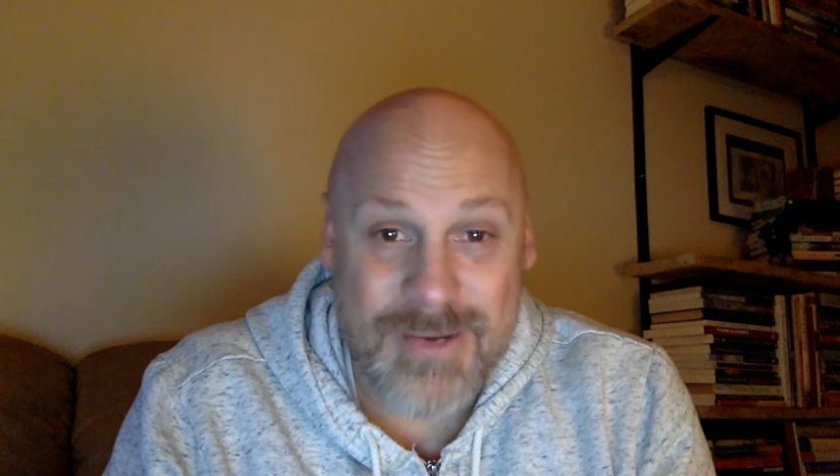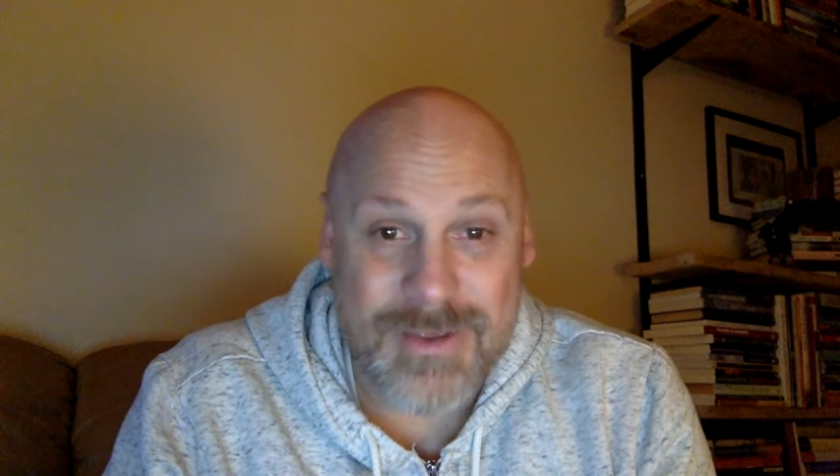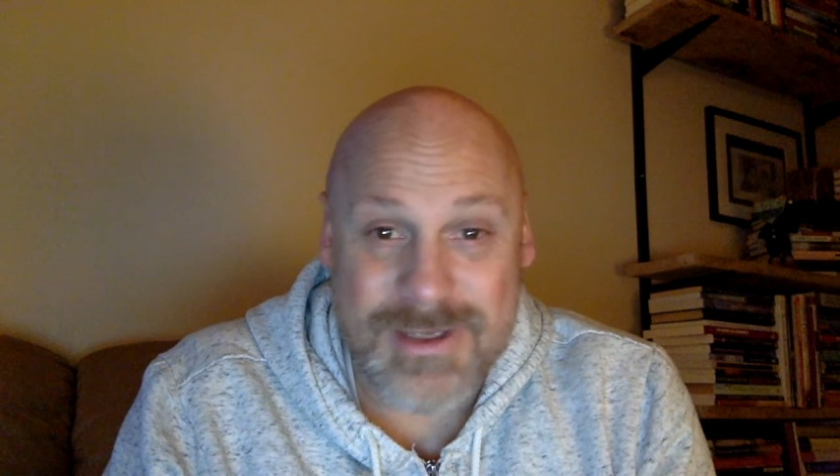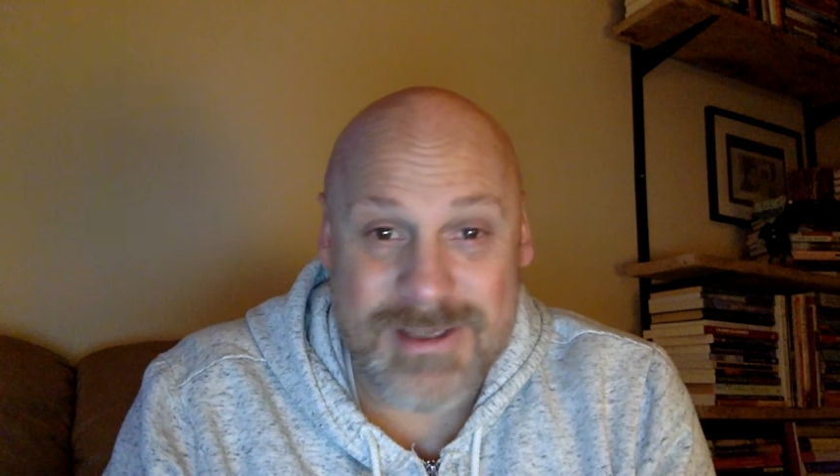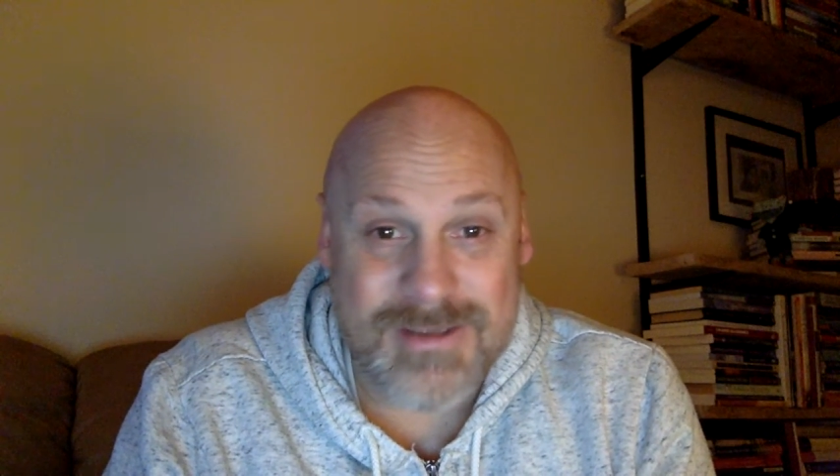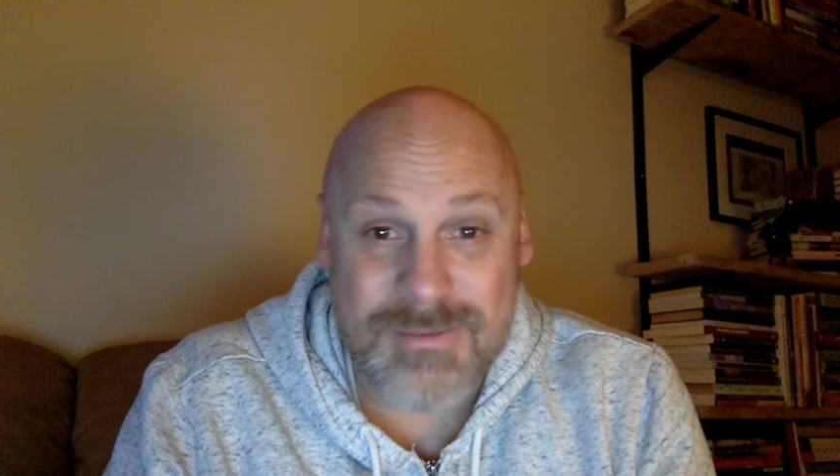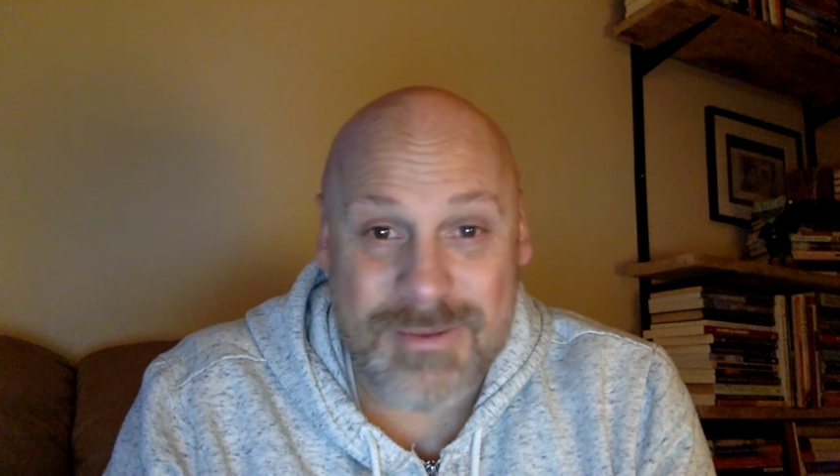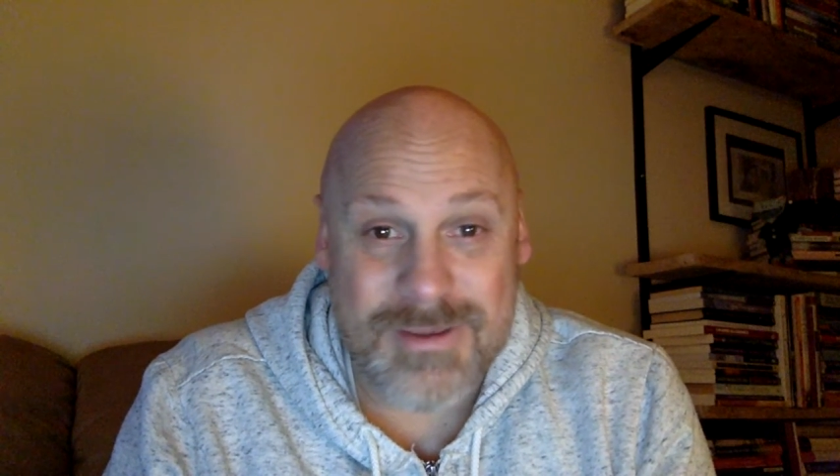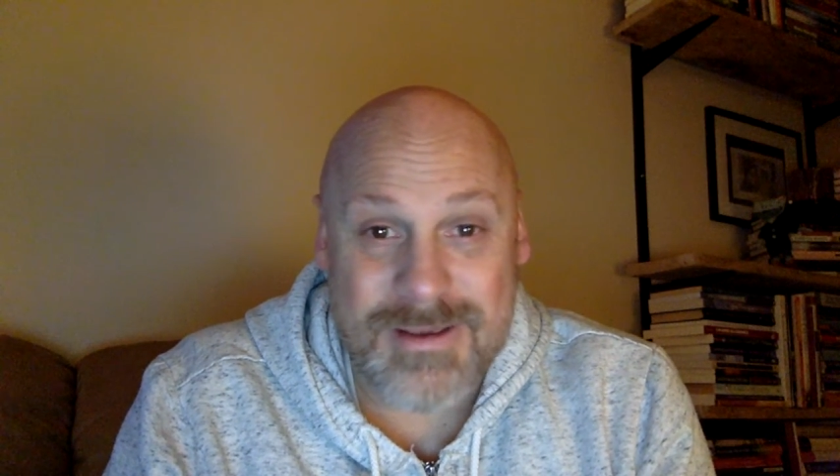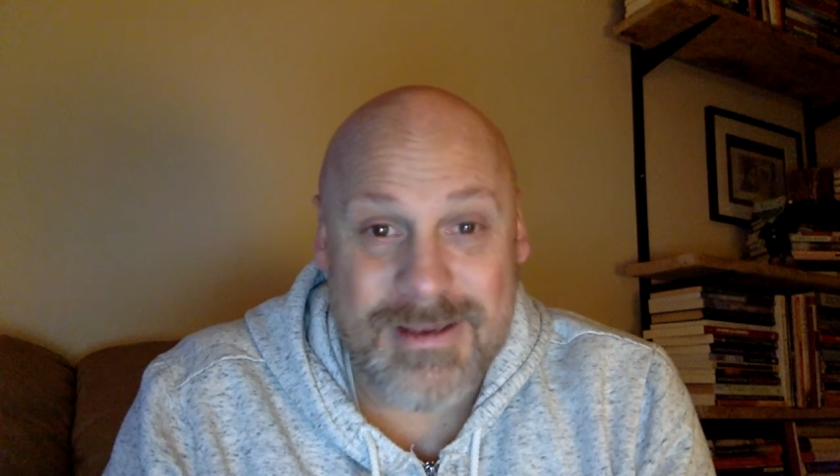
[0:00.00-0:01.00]
we just
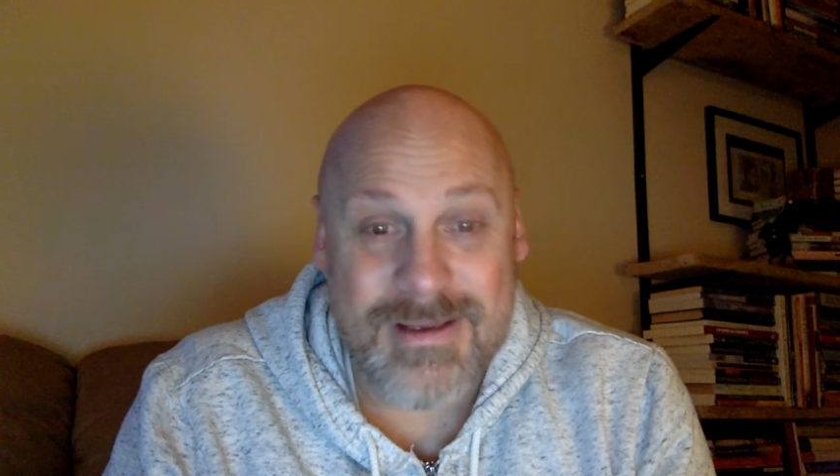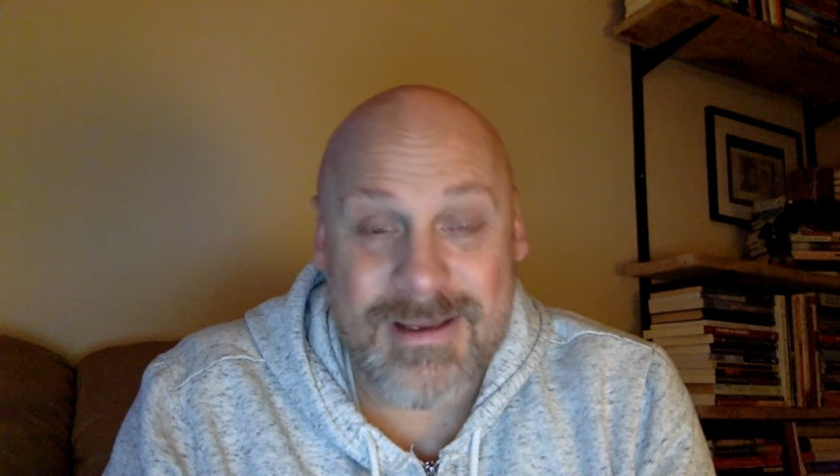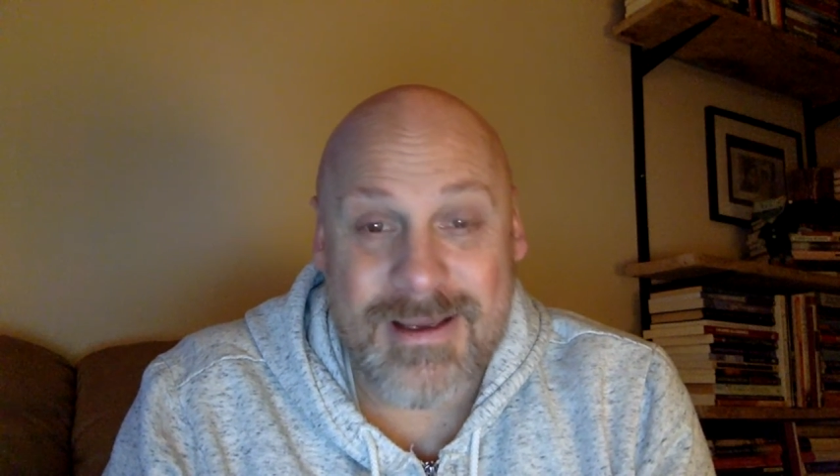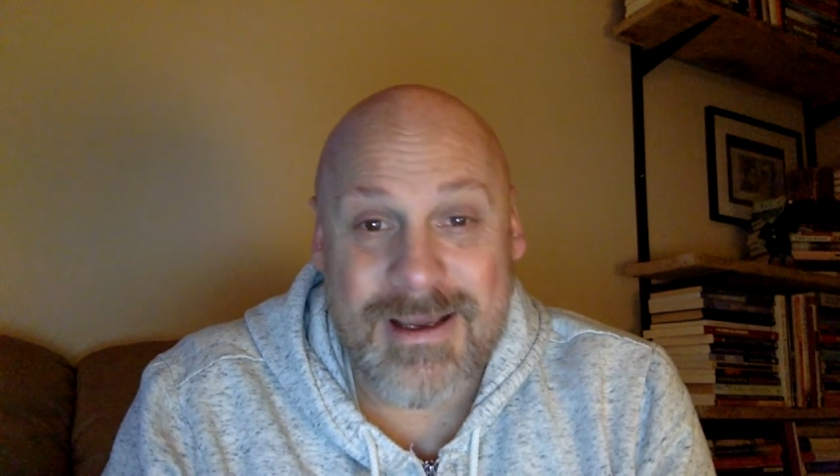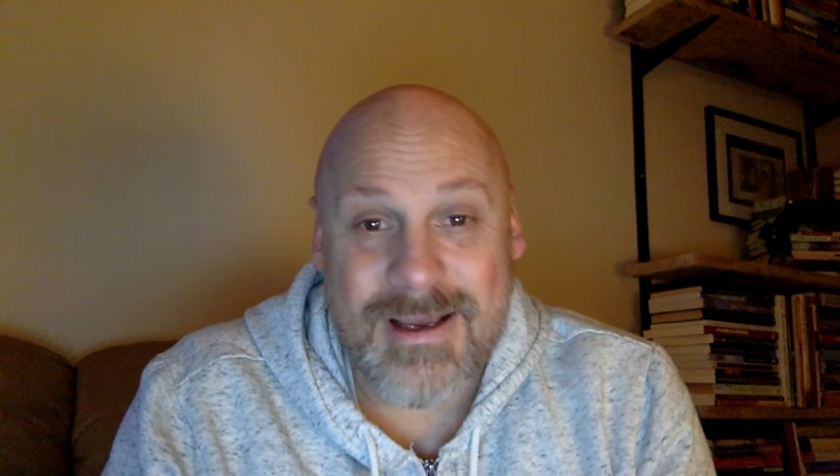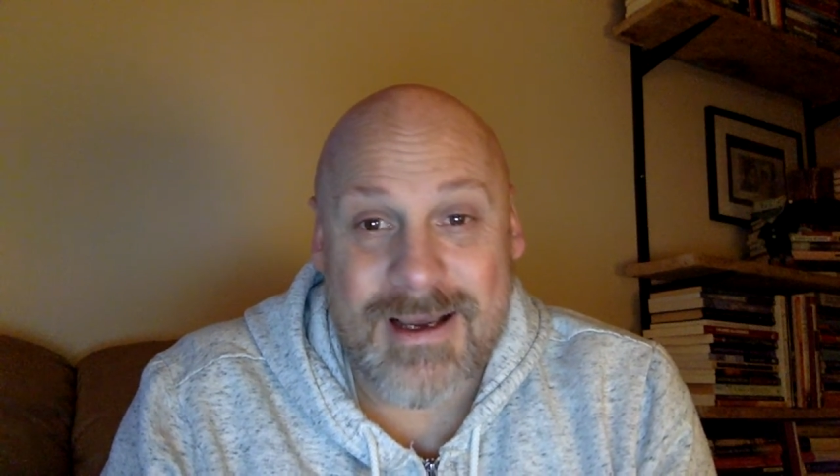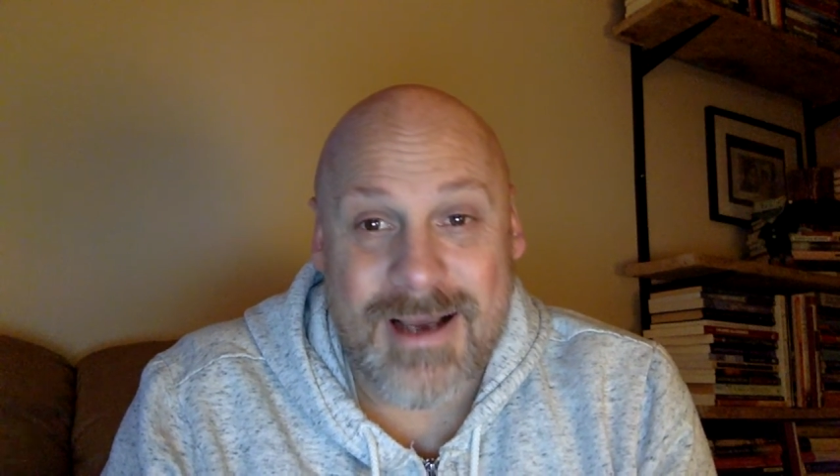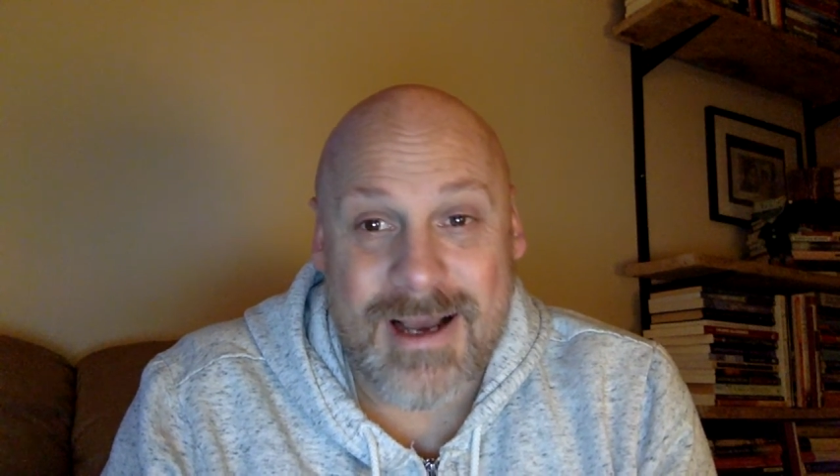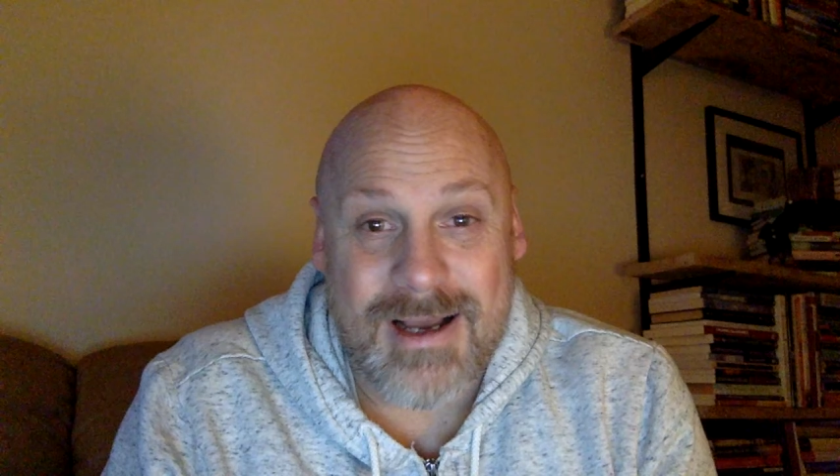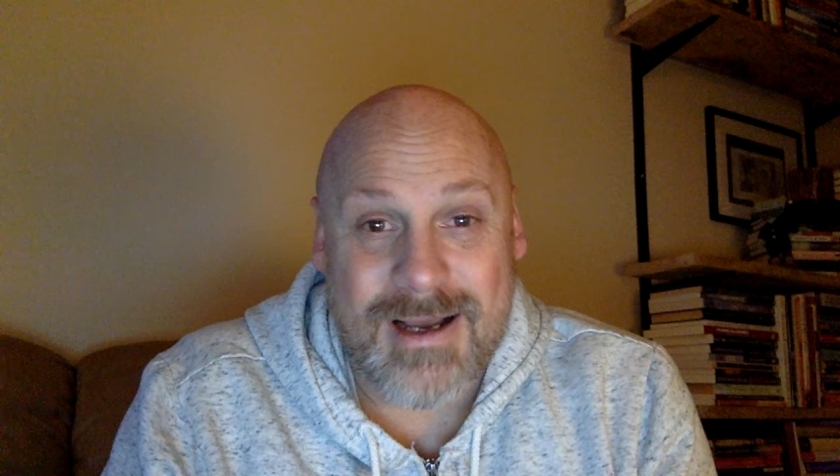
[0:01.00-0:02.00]
simply
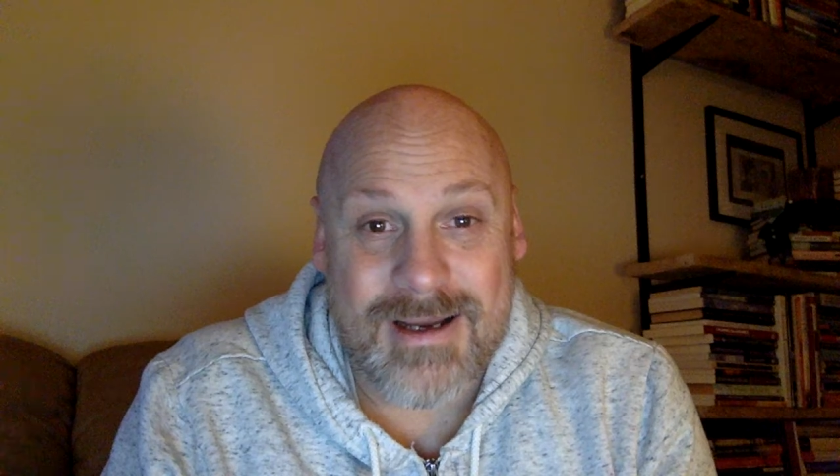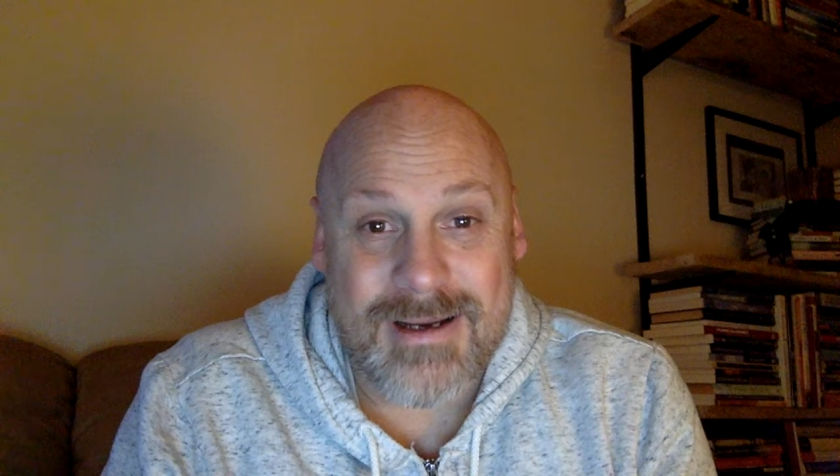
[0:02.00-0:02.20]
uh,